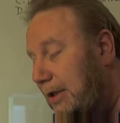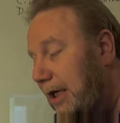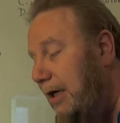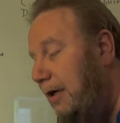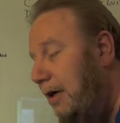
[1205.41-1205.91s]

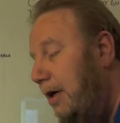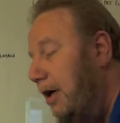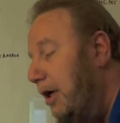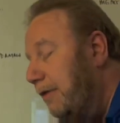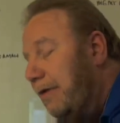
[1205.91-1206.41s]
here,
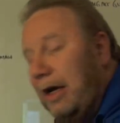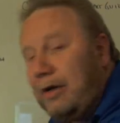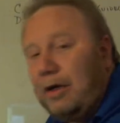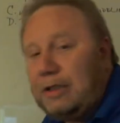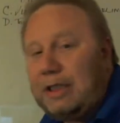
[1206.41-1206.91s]
you got
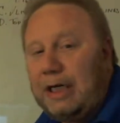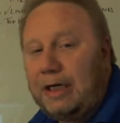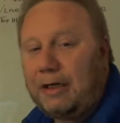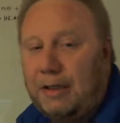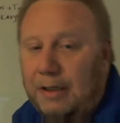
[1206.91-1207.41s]
cooks
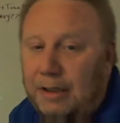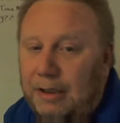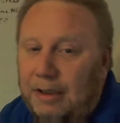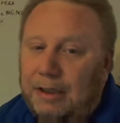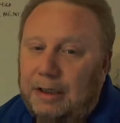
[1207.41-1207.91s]
here.
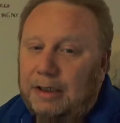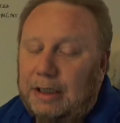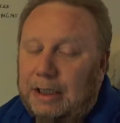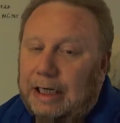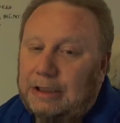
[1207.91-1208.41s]

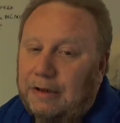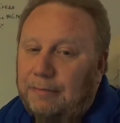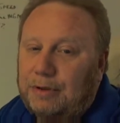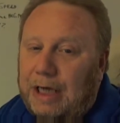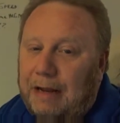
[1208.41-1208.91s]
Each of them
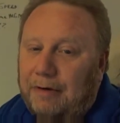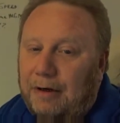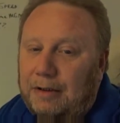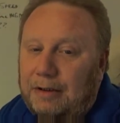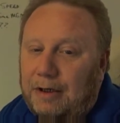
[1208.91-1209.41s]
should have
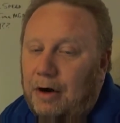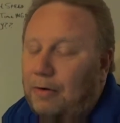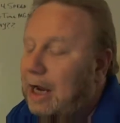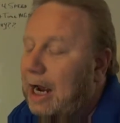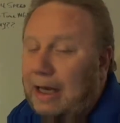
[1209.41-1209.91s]
their
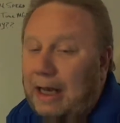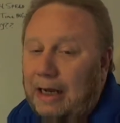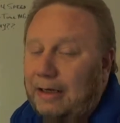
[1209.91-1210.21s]
own guideline,